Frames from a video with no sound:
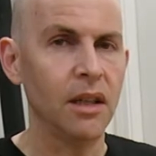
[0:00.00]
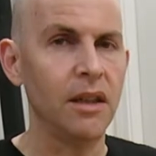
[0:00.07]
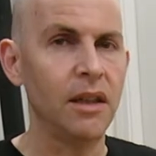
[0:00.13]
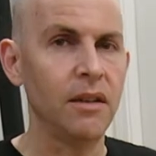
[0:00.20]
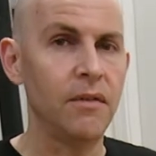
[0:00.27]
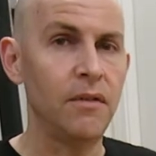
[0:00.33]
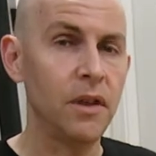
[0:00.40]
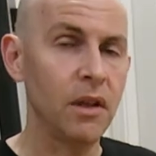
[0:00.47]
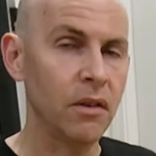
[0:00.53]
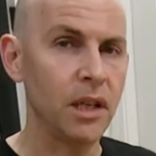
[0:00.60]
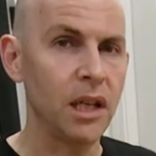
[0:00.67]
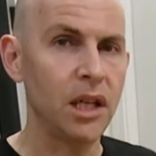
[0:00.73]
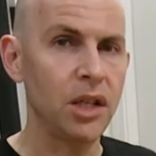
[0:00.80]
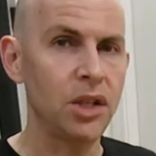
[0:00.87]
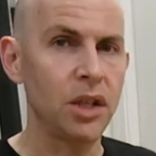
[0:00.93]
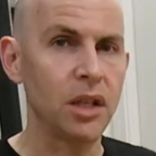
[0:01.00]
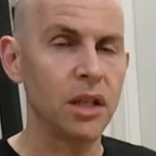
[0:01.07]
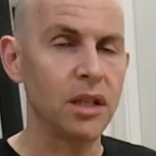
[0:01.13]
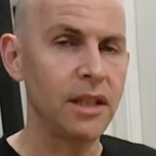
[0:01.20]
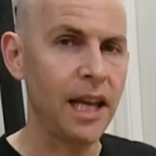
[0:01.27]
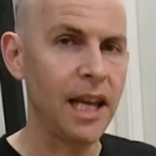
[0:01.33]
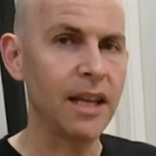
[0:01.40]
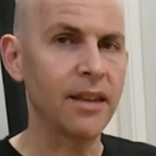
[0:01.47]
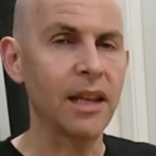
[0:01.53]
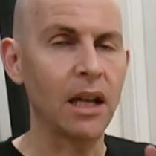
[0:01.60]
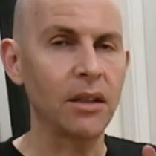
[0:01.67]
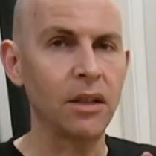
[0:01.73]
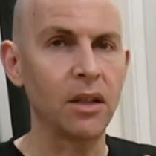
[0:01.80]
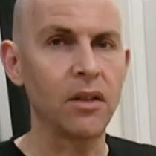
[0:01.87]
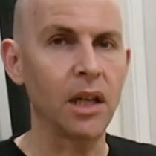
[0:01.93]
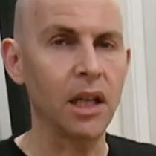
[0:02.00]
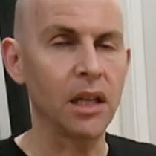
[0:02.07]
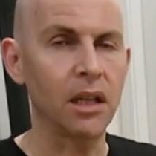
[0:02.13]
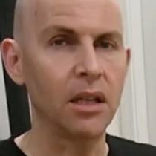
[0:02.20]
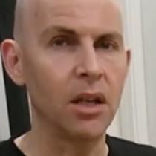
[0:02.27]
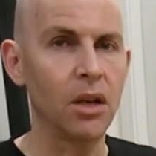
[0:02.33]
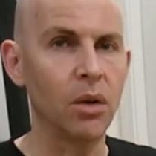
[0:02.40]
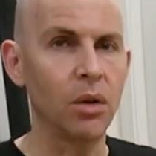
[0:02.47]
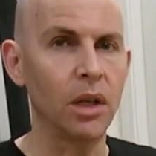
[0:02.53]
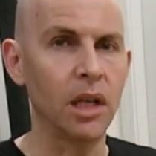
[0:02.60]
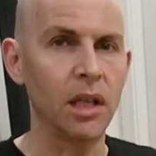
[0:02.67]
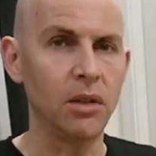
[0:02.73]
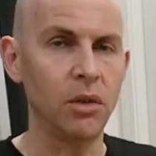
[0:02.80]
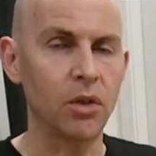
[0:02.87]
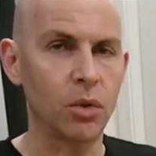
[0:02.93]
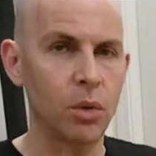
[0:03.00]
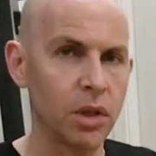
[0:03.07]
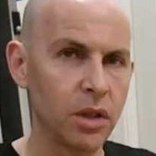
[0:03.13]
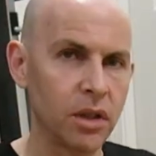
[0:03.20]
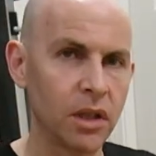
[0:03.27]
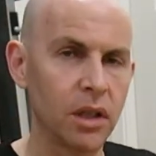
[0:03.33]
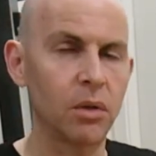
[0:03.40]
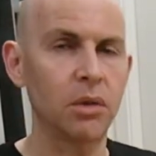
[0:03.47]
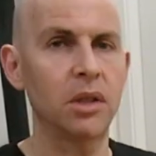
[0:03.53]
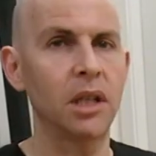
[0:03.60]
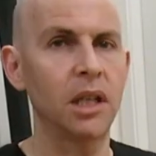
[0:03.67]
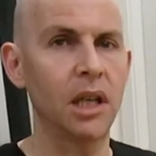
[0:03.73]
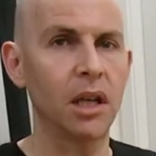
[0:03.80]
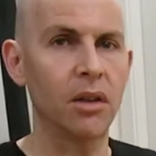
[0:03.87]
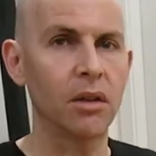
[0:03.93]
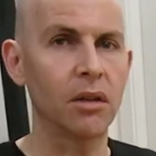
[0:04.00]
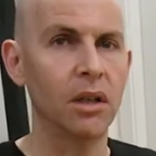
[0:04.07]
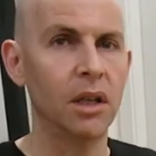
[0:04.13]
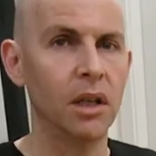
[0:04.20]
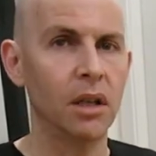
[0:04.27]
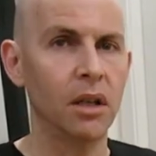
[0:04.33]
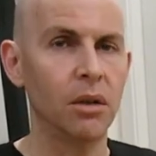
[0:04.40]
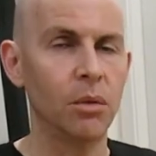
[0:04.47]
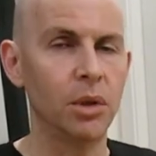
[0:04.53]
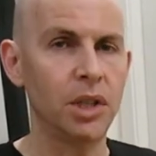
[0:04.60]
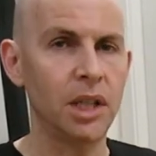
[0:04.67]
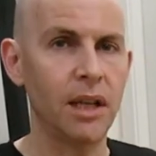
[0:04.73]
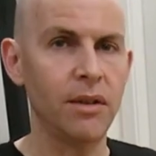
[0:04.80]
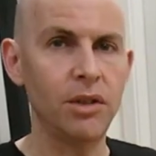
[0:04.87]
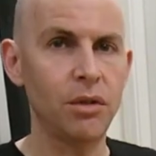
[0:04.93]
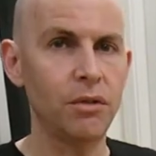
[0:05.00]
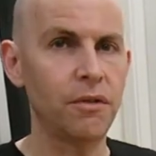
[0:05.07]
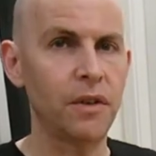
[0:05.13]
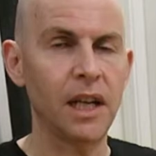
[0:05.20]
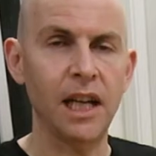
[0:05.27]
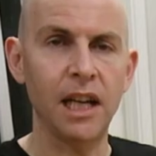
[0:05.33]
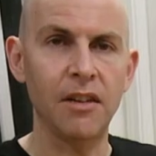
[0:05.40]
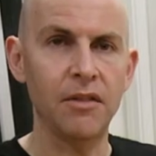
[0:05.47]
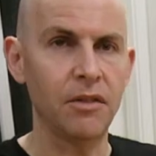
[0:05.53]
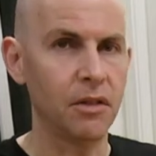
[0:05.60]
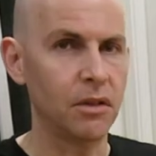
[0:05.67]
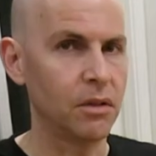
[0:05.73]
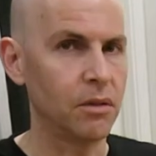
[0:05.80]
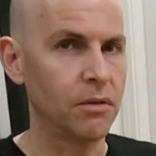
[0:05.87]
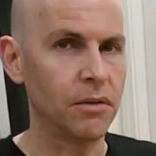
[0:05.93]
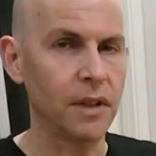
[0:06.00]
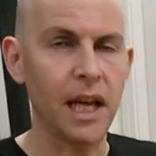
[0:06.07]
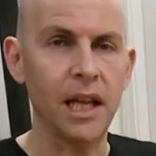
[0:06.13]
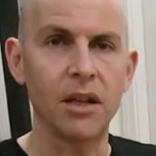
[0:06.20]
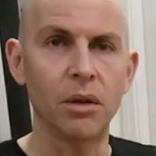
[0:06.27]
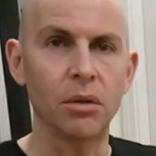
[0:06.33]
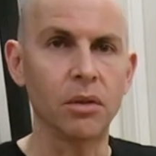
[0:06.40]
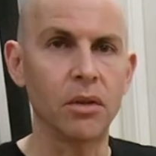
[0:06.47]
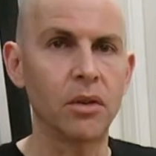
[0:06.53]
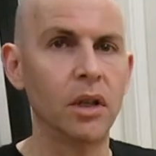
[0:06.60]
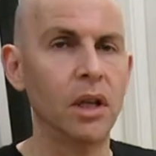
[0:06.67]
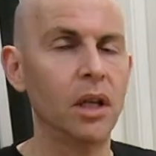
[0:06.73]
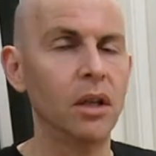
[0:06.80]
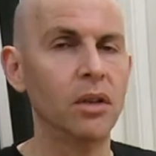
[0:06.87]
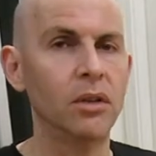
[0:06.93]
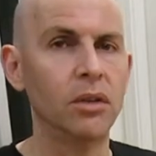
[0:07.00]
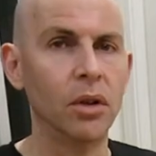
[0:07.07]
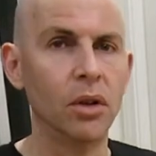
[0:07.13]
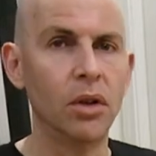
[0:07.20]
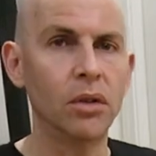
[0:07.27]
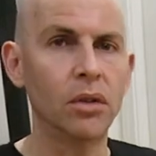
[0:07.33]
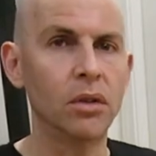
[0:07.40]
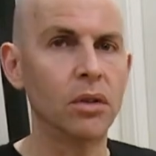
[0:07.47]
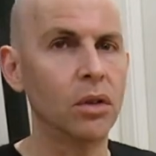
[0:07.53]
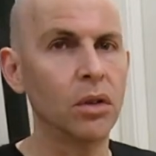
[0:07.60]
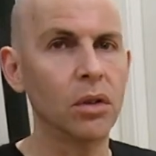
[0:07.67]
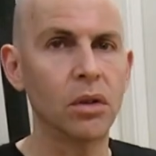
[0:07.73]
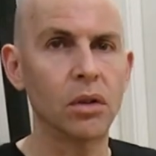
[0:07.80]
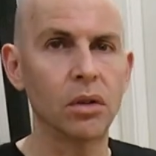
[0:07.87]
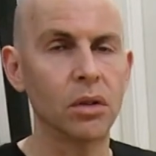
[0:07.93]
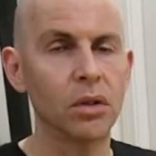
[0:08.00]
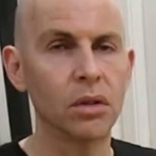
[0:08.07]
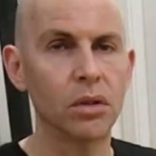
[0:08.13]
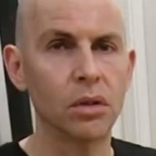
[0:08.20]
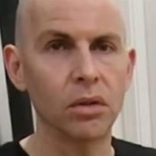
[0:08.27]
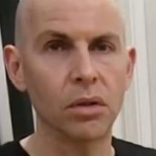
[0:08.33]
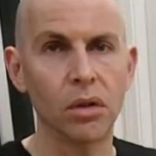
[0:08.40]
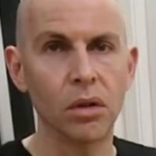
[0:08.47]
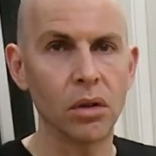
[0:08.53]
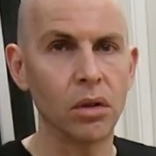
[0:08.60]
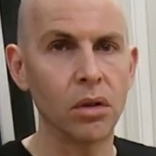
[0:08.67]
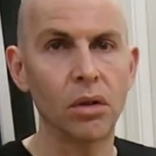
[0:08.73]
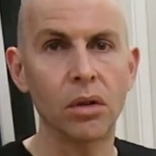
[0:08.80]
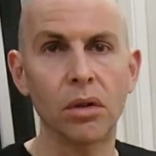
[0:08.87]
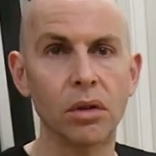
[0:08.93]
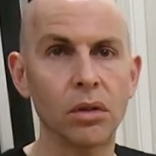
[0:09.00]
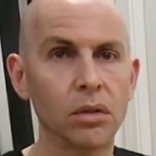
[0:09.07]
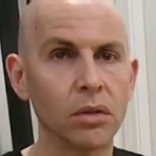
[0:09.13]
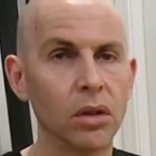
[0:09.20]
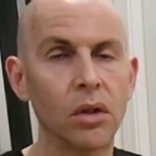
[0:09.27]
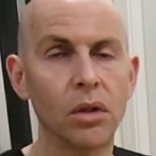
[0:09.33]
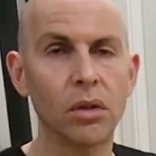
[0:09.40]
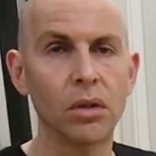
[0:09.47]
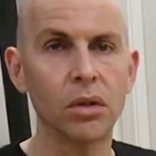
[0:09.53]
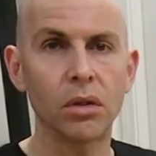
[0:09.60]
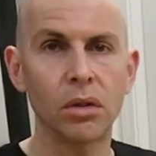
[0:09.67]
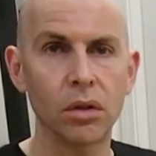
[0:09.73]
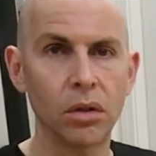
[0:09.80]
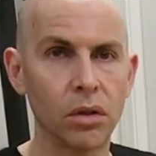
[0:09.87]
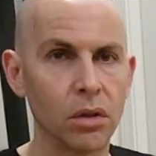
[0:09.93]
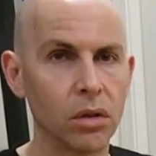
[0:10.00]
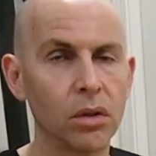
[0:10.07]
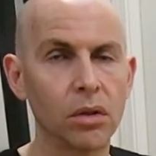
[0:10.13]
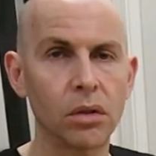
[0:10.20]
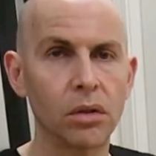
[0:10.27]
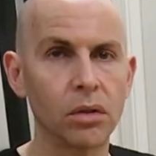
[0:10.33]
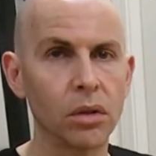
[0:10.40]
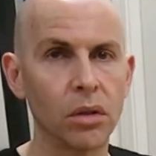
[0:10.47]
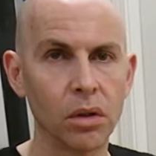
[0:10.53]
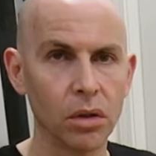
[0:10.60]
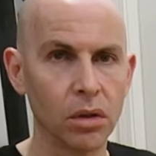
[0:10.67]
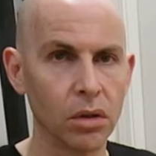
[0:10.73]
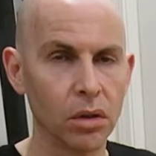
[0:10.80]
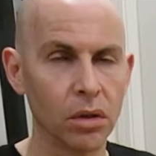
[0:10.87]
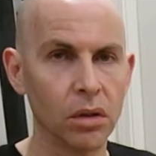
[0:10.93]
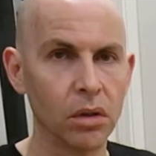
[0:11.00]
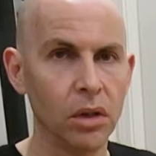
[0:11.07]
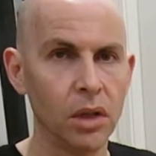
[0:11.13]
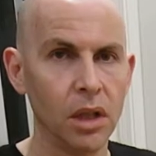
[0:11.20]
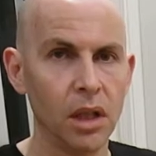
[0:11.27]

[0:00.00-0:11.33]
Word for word: The variation takes out the second note and you squish the notes together, which gives you 5 flat notes. Don, doko, doko, don, doko, doko.